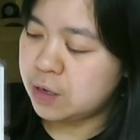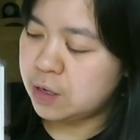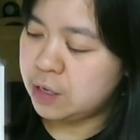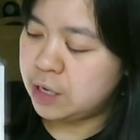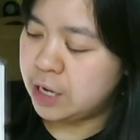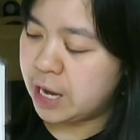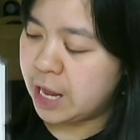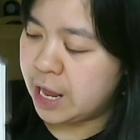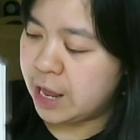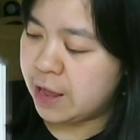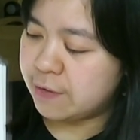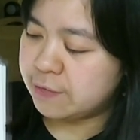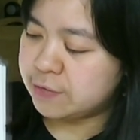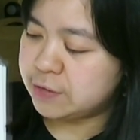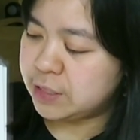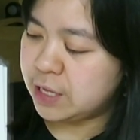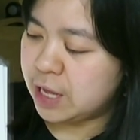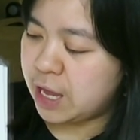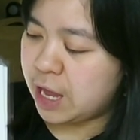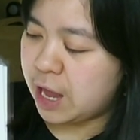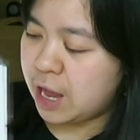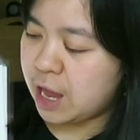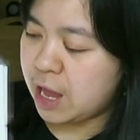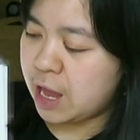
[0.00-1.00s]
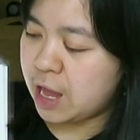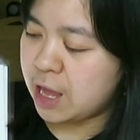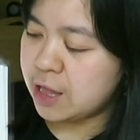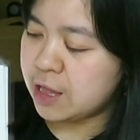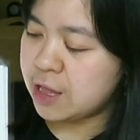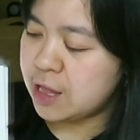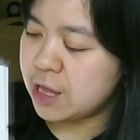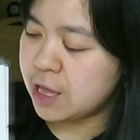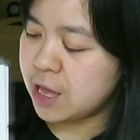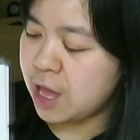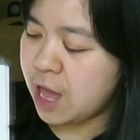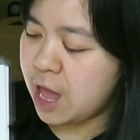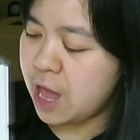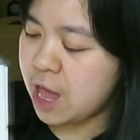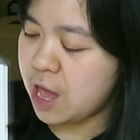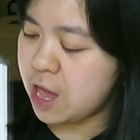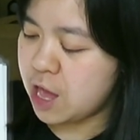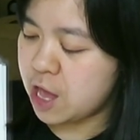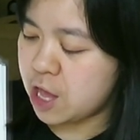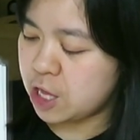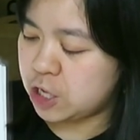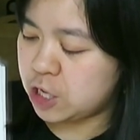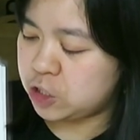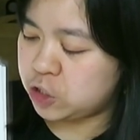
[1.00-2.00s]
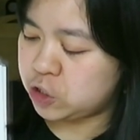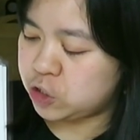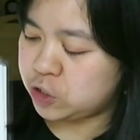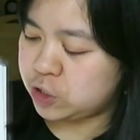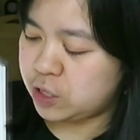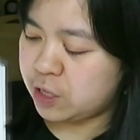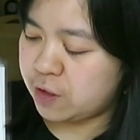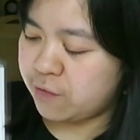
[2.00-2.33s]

lives in the cage.